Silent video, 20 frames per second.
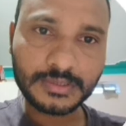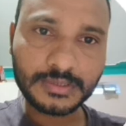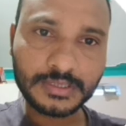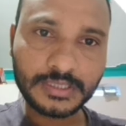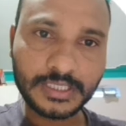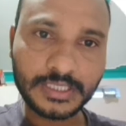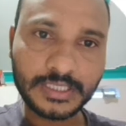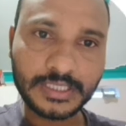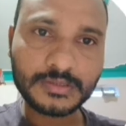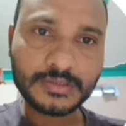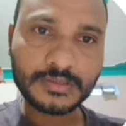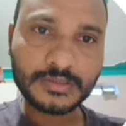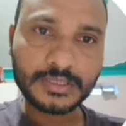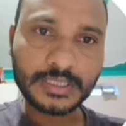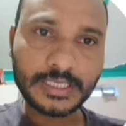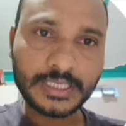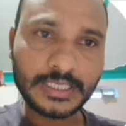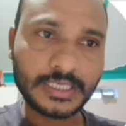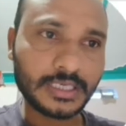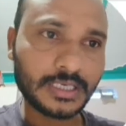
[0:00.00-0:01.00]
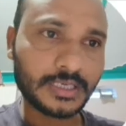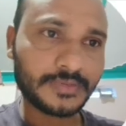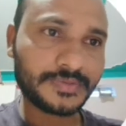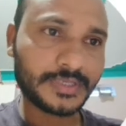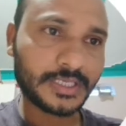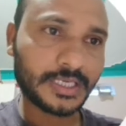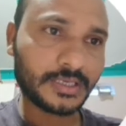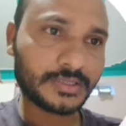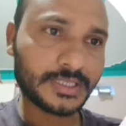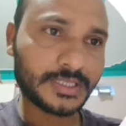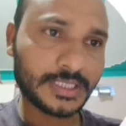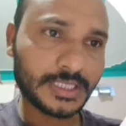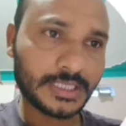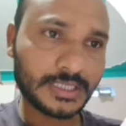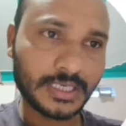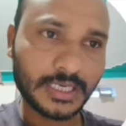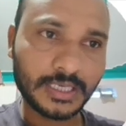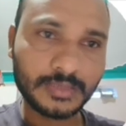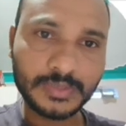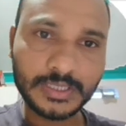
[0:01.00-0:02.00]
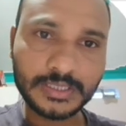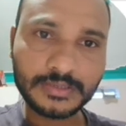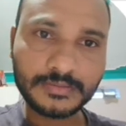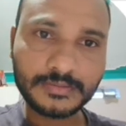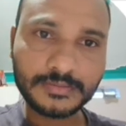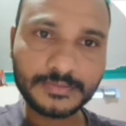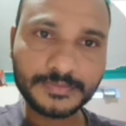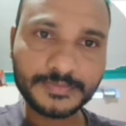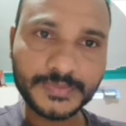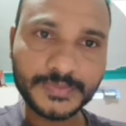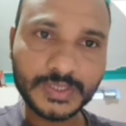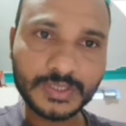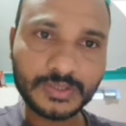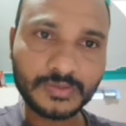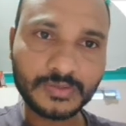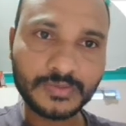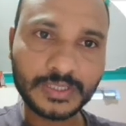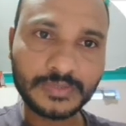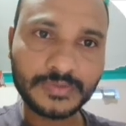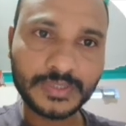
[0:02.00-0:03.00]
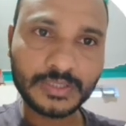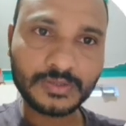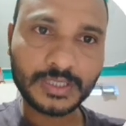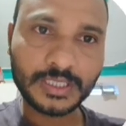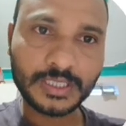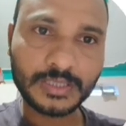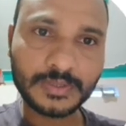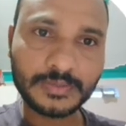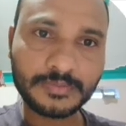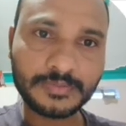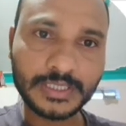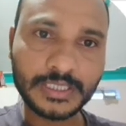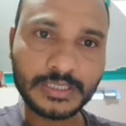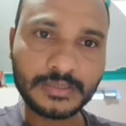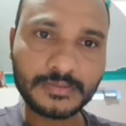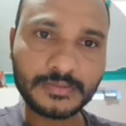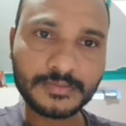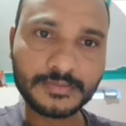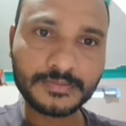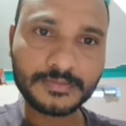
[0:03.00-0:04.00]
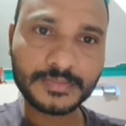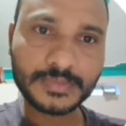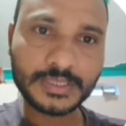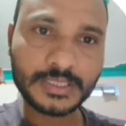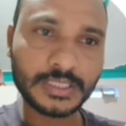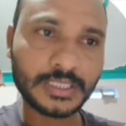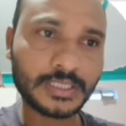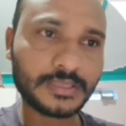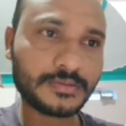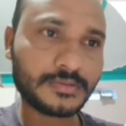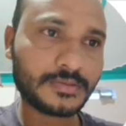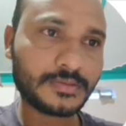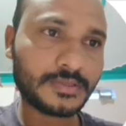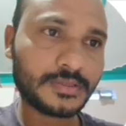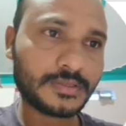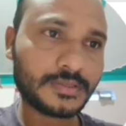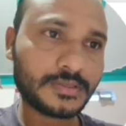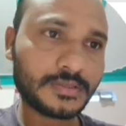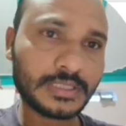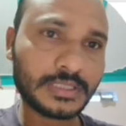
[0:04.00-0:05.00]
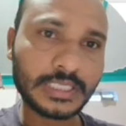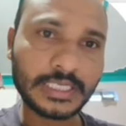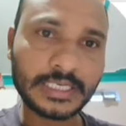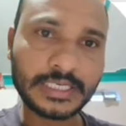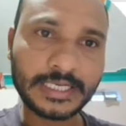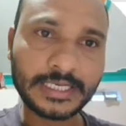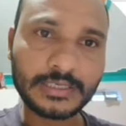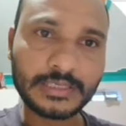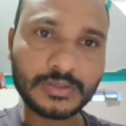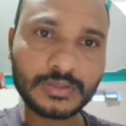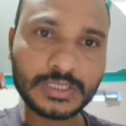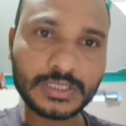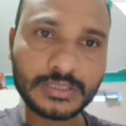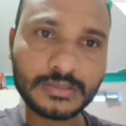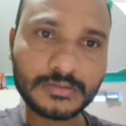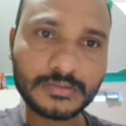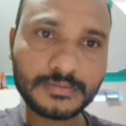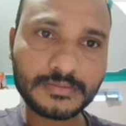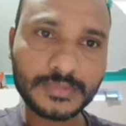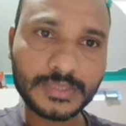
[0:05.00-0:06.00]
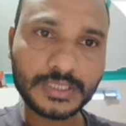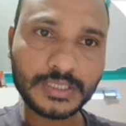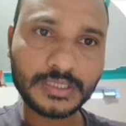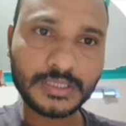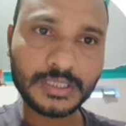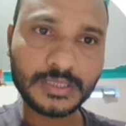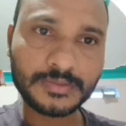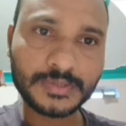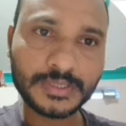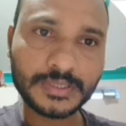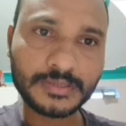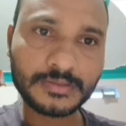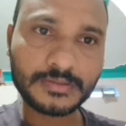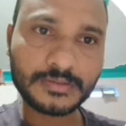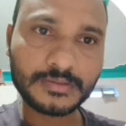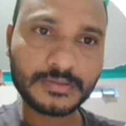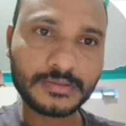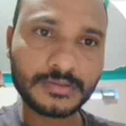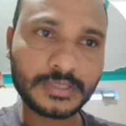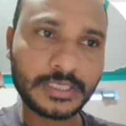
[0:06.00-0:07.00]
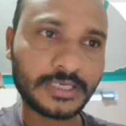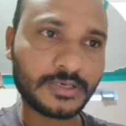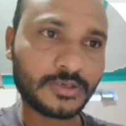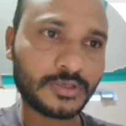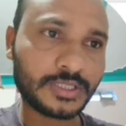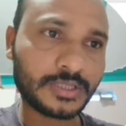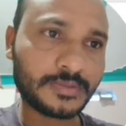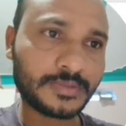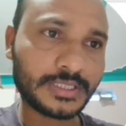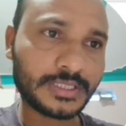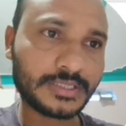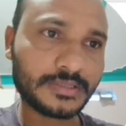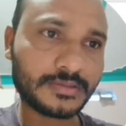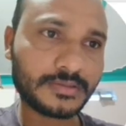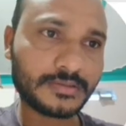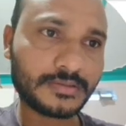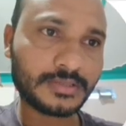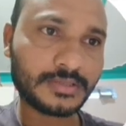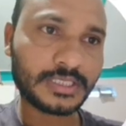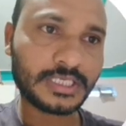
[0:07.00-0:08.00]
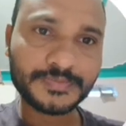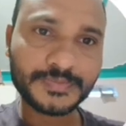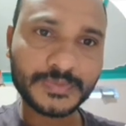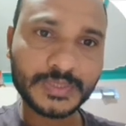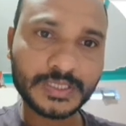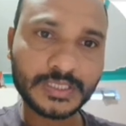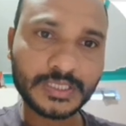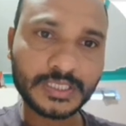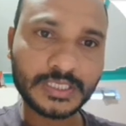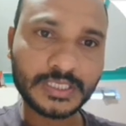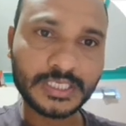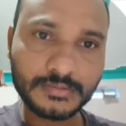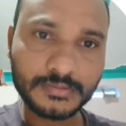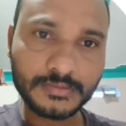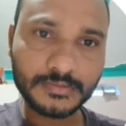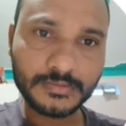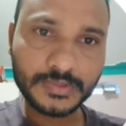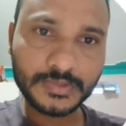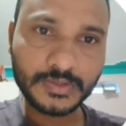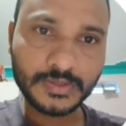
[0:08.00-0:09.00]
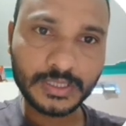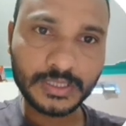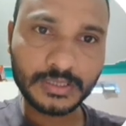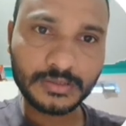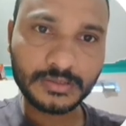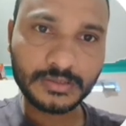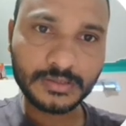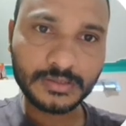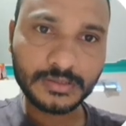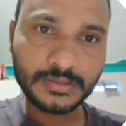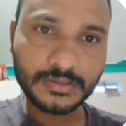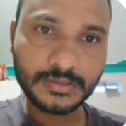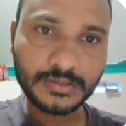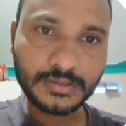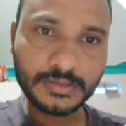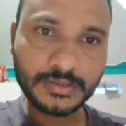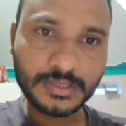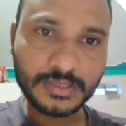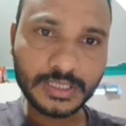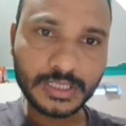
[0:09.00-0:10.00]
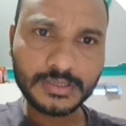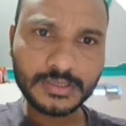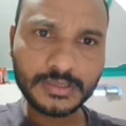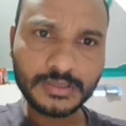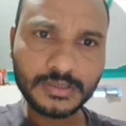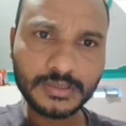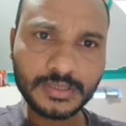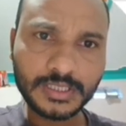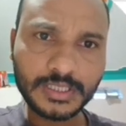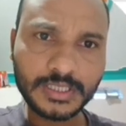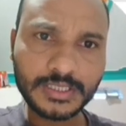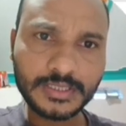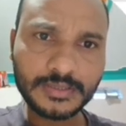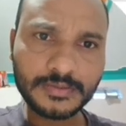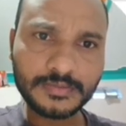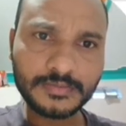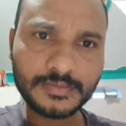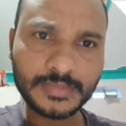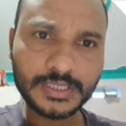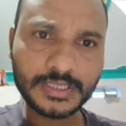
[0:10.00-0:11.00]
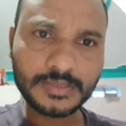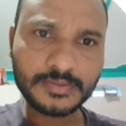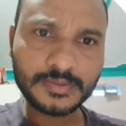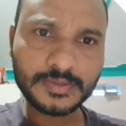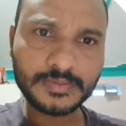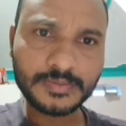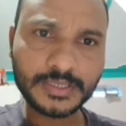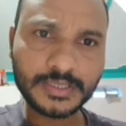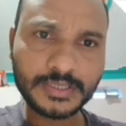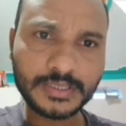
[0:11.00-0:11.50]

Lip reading: A, and after oxygen carbon. So where we have carbon B here, then nitrogen, third option nitrogen means D, here D, sorry, here D must be present.